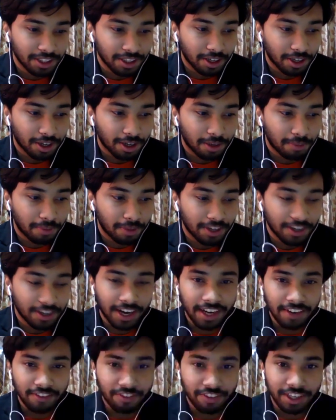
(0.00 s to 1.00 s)
But
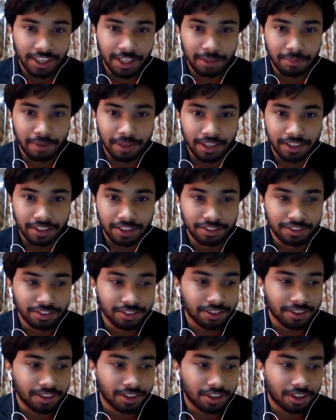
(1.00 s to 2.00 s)
right after independence,
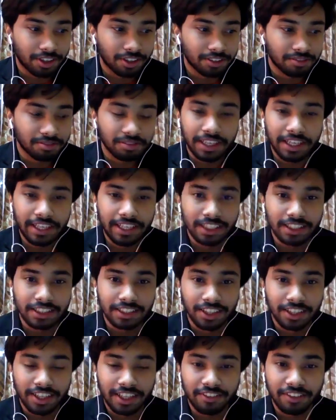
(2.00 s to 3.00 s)
India's
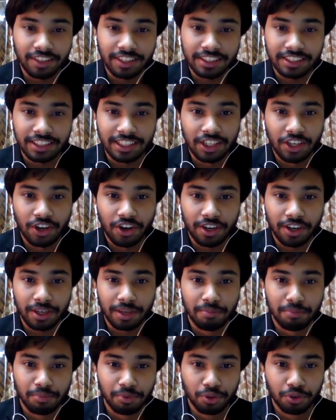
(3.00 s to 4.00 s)
narrative has still not
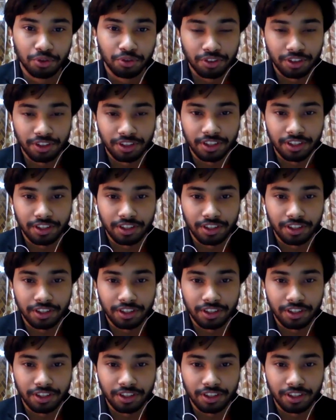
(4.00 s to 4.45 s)
improved.